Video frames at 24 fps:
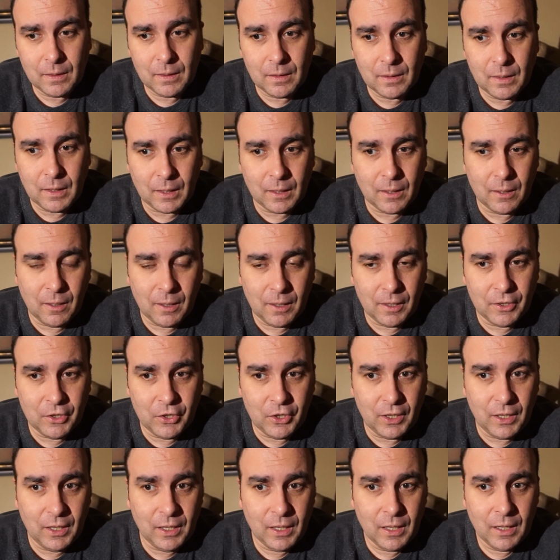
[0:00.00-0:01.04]

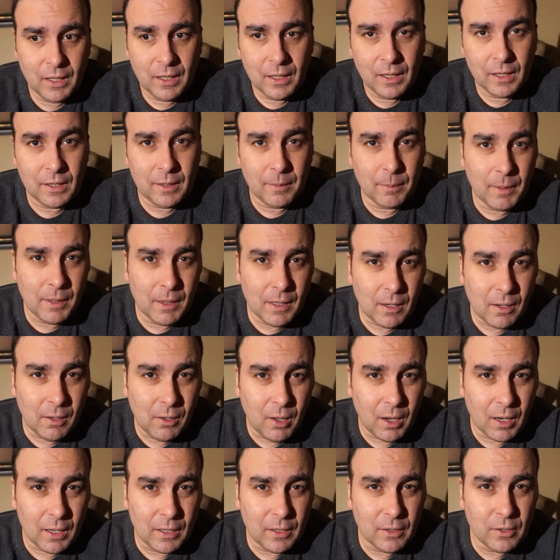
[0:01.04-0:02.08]
technology is something that a
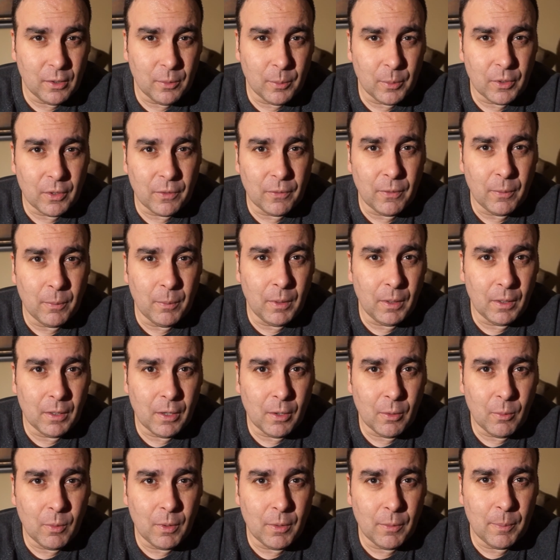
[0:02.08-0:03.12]
lot of consumers are
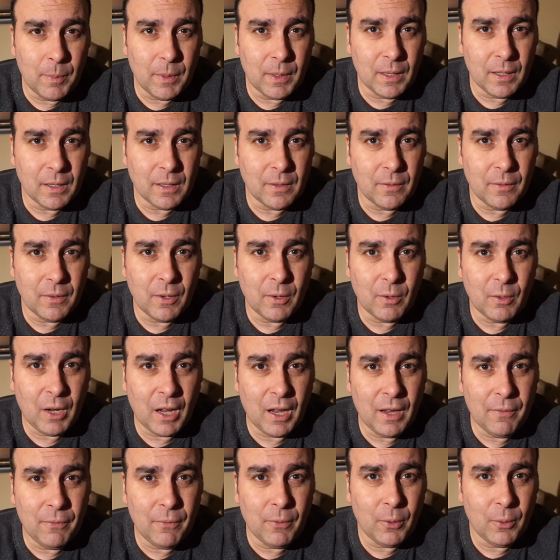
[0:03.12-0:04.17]
familiar with because of their
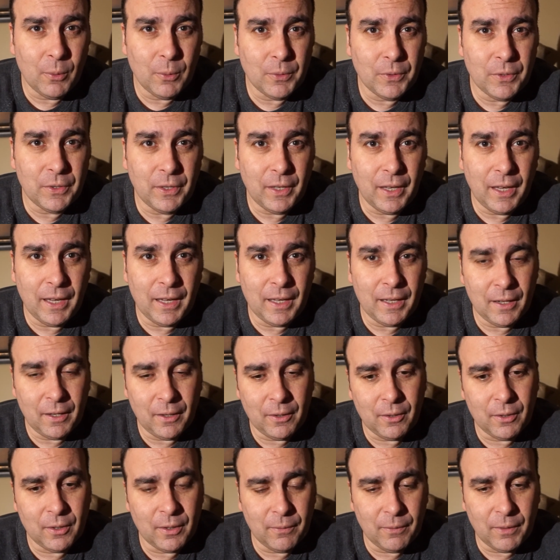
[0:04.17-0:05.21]
iPhones and
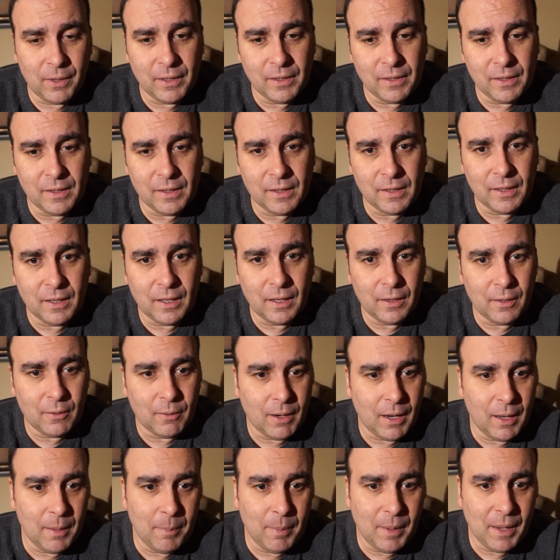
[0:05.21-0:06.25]
other devices,
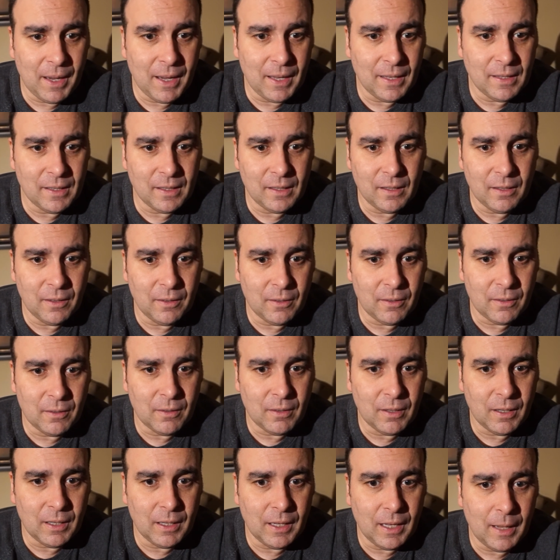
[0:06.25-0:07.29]
their iPads and
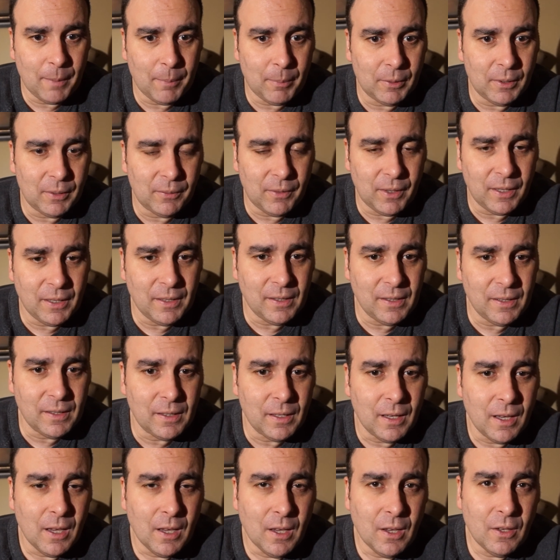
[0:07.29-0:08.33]
other Apple devices.
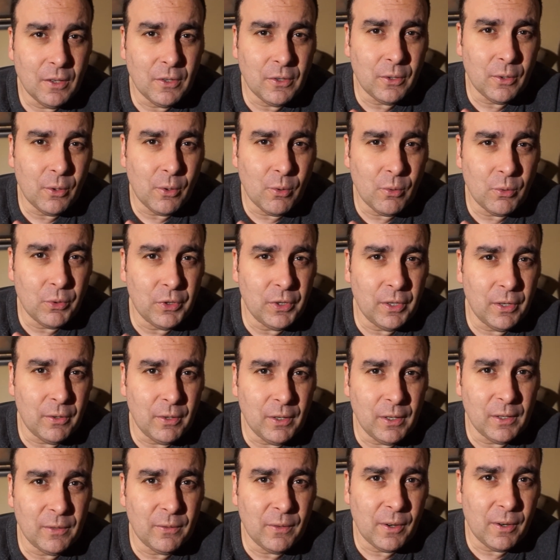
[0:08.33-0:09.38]
So
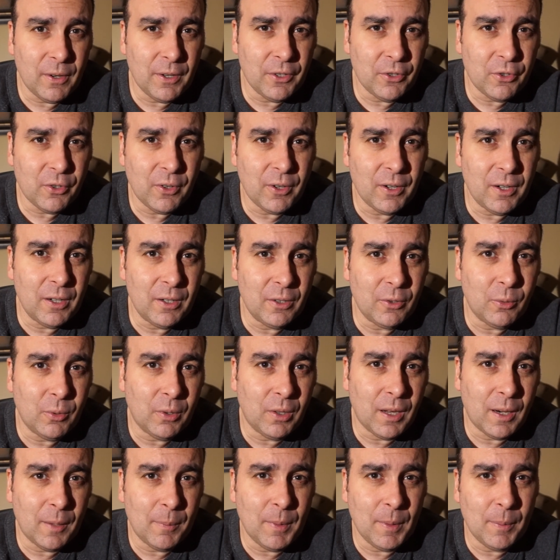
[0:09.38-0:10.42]
Siri is very integrated into a
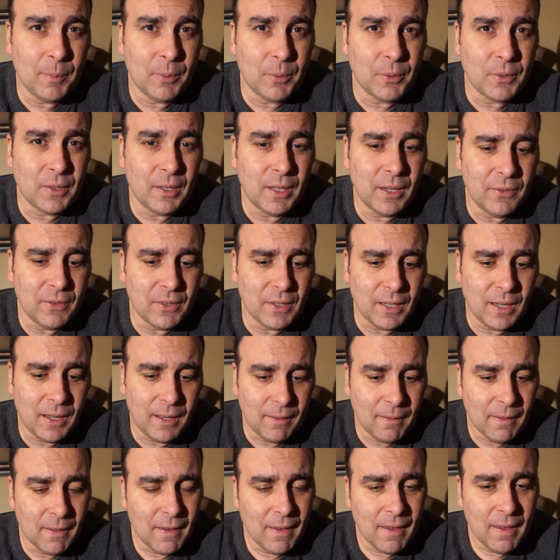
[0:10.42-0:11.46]
lot of people's
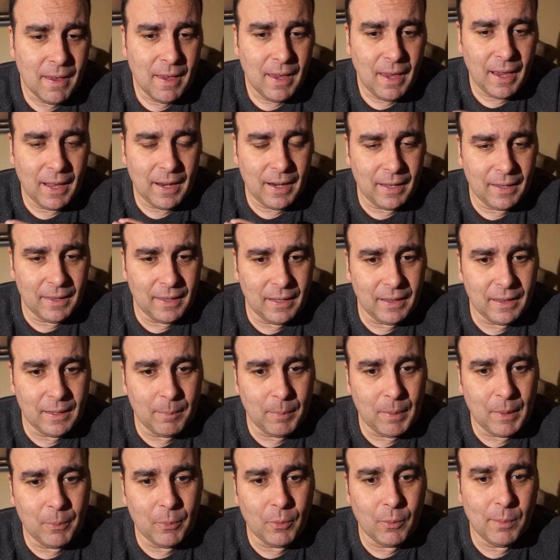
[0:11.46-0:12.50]
lifestyle, and I think that
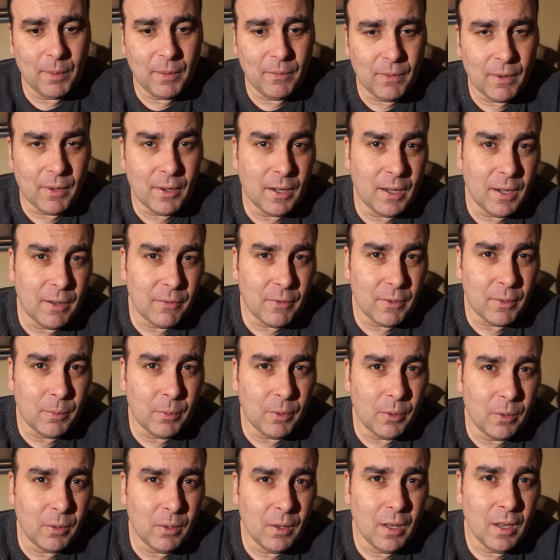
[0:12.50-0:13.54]
people would be very comfortable